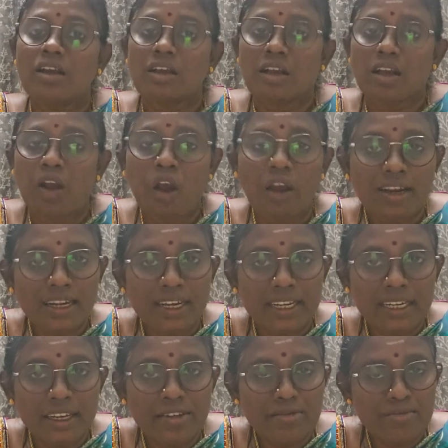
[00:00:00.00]

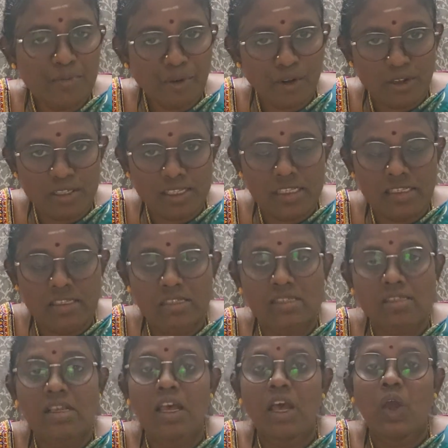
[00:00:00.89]
cognitive
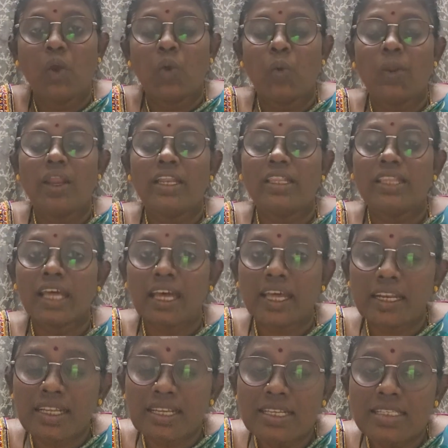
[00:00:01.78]
process. When
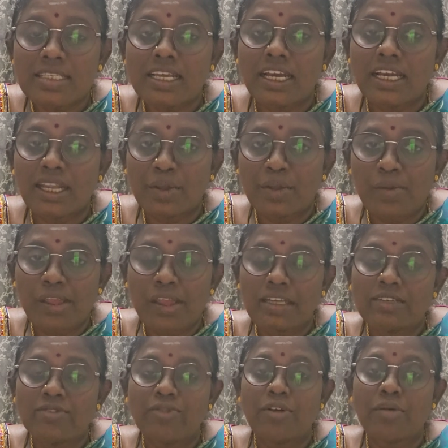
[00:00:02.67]
there is
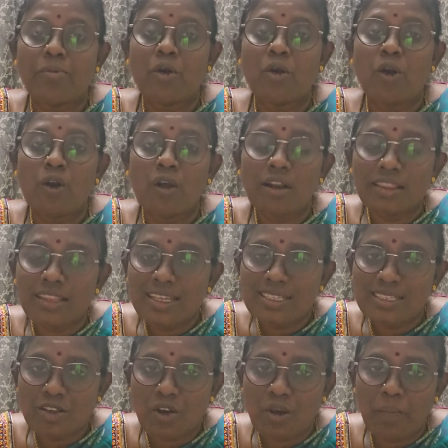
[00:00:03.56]
deviant from all
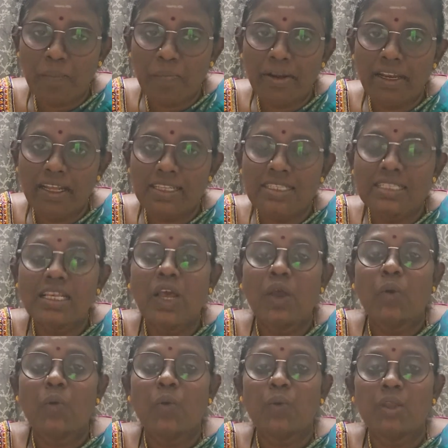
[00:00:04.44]
these components,
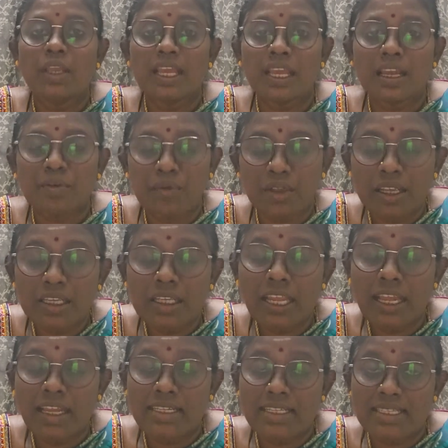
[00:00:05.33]
we
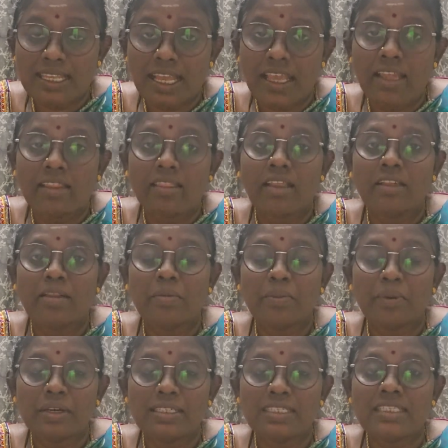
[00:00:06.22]
can say that the
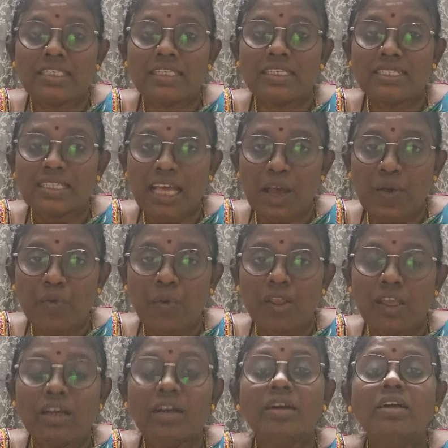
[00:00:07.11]
person is
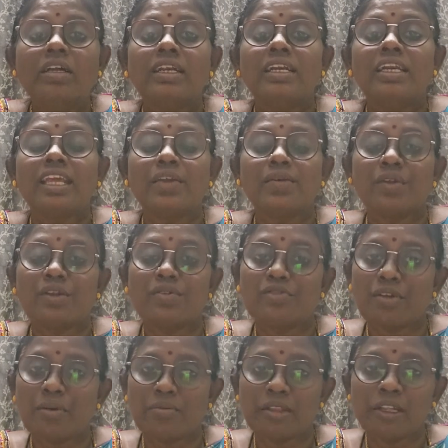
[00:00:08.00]
having a deviant
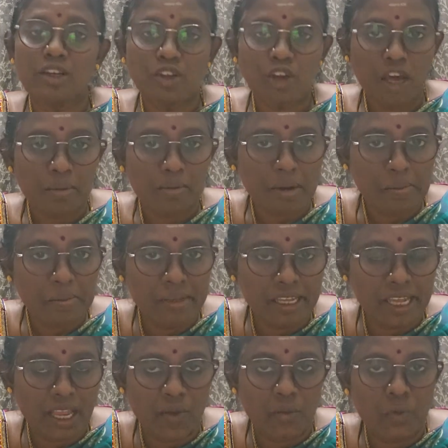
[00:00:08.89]
from the normal
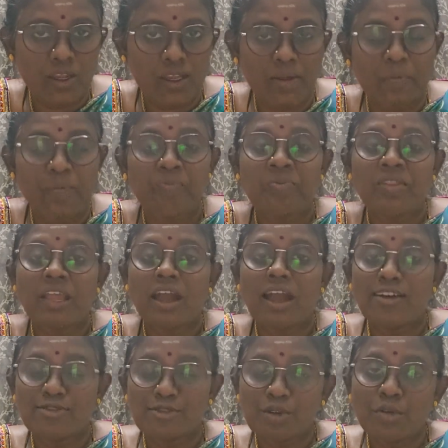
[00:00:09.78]
behavior.
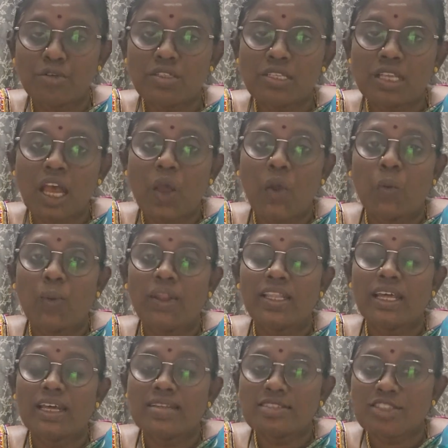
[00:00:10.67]
Of course, when
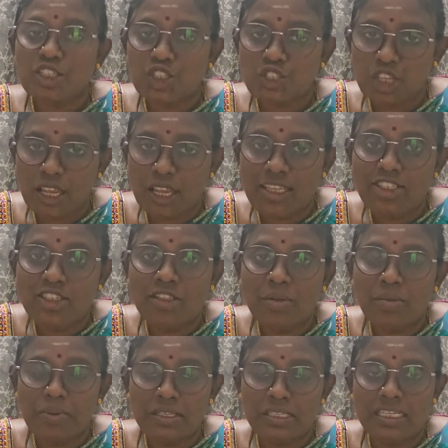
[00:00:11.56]
there is a change in the
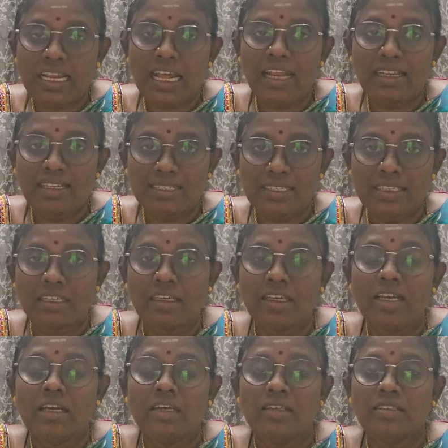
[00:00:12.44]
personality,
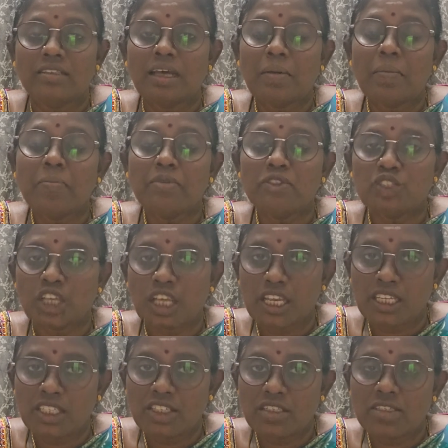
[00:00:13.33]
some
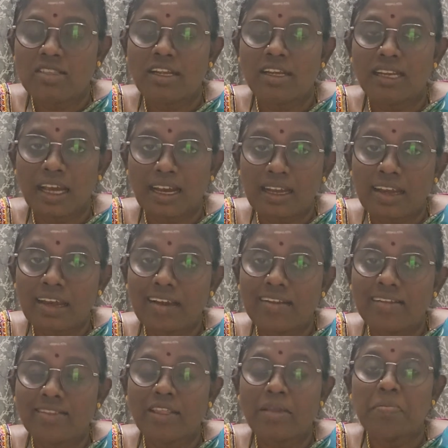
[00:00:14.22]
changes that occur
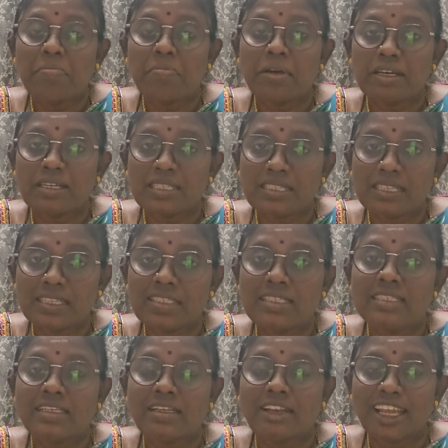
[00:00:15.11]
in the
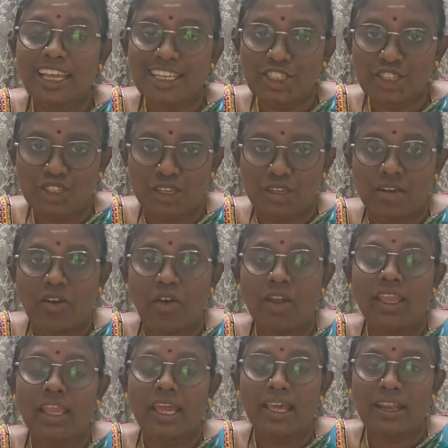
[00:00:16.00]
person's nature or
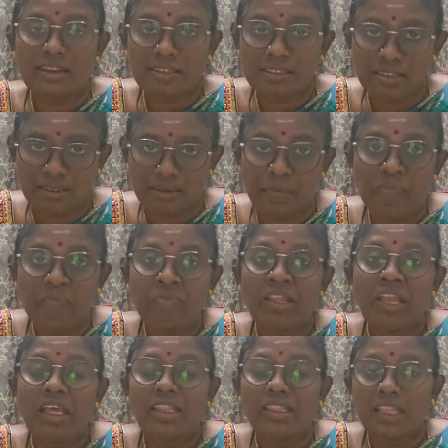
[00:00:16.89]
character,
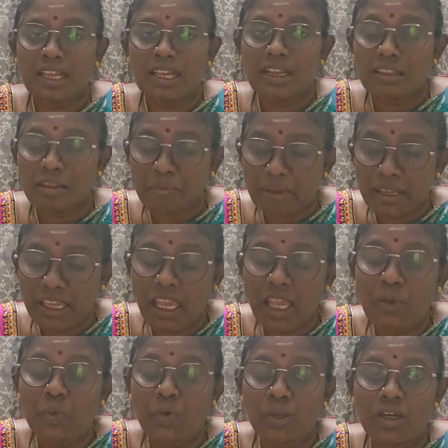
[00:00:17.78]
then the
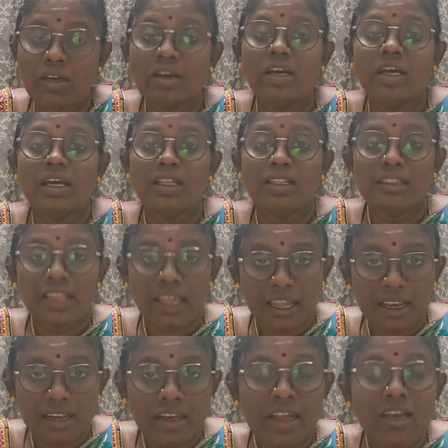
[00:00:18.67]
behavior,
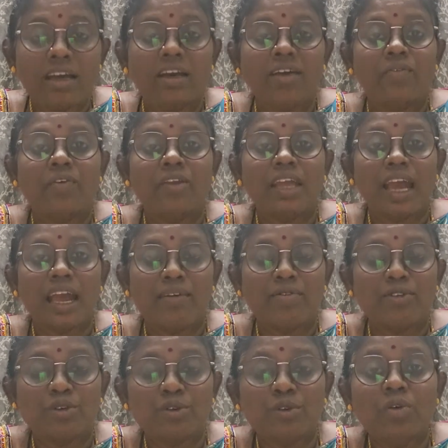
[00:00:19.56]
then we
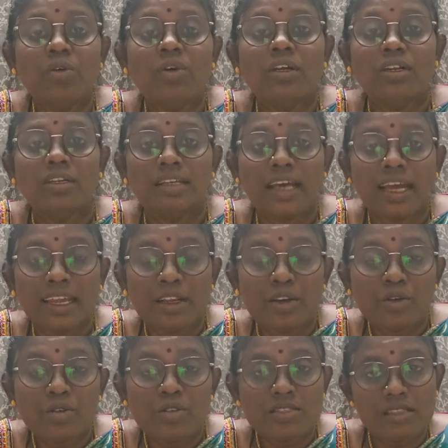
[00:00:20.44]
have to
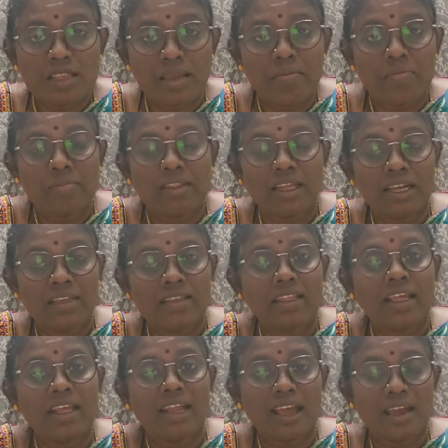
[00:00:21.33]
diagnose them that
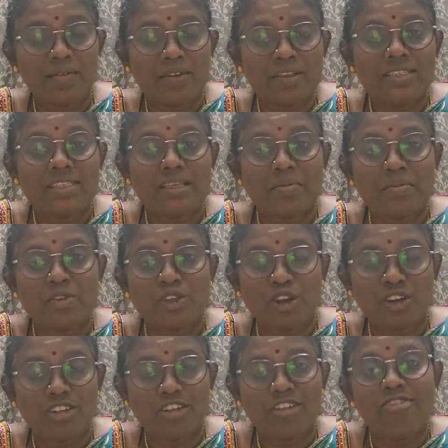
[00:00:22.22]
they are having some
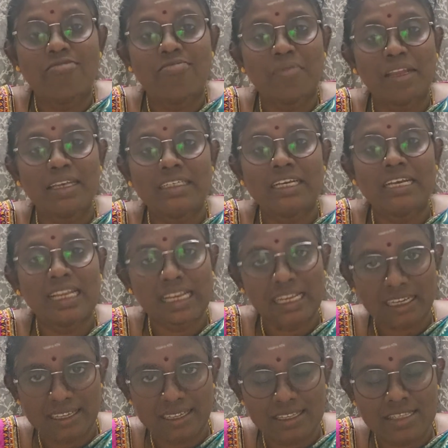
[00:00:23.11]
sort of mental
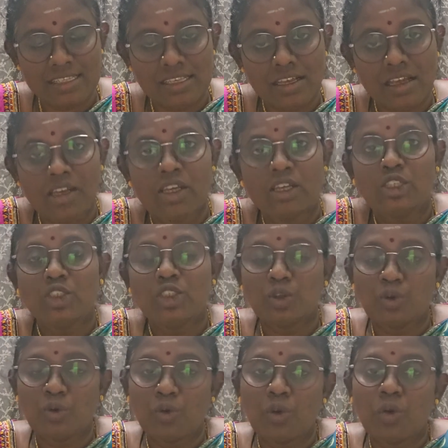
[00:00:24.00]
illness.
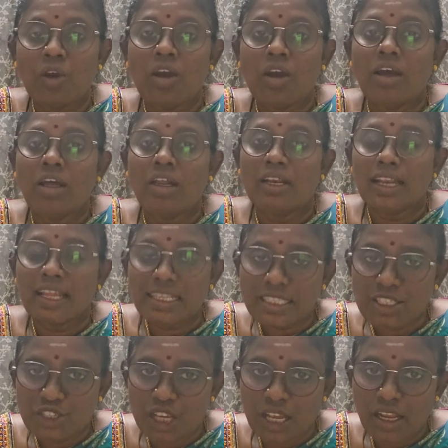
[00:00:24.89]
So
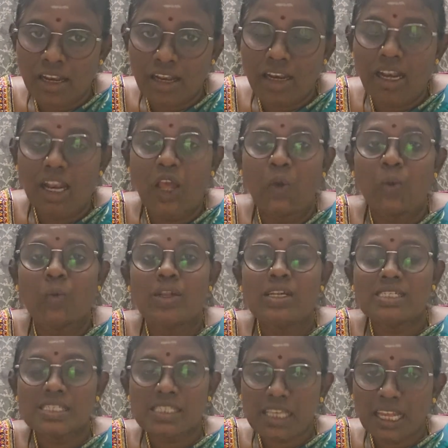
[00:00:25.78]
next channel
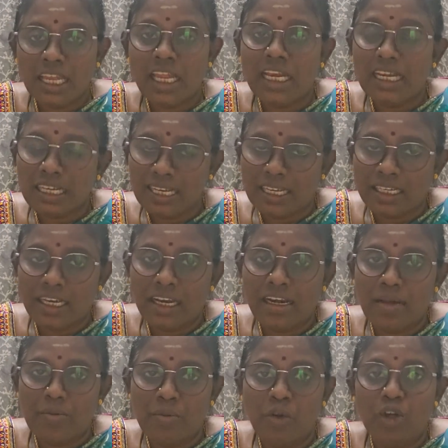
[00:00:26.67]
we'll see in
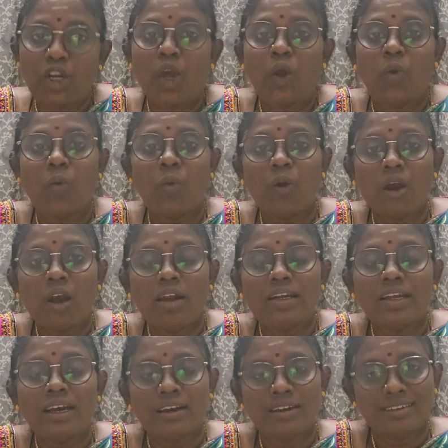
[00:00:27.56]
detail about what
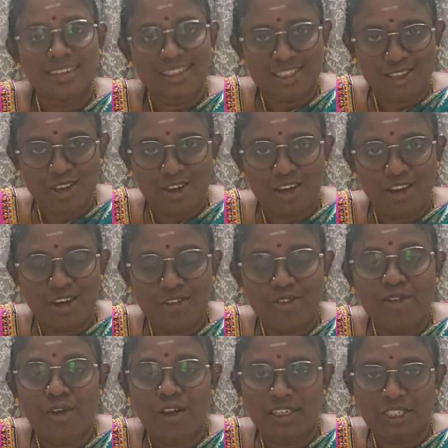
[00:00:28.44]
a disorder
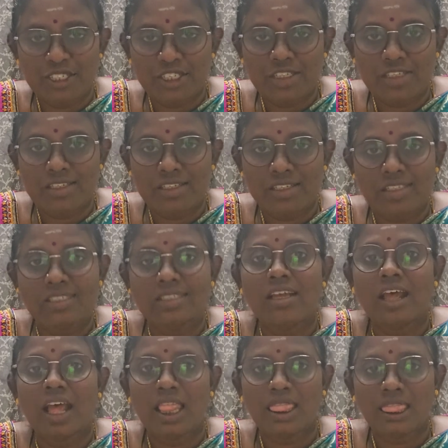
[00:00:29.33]
of consciousness.
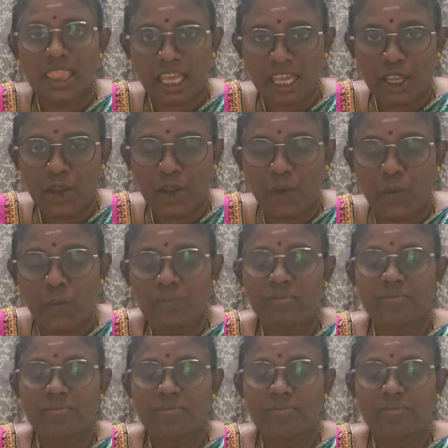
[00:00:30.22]
Thank you.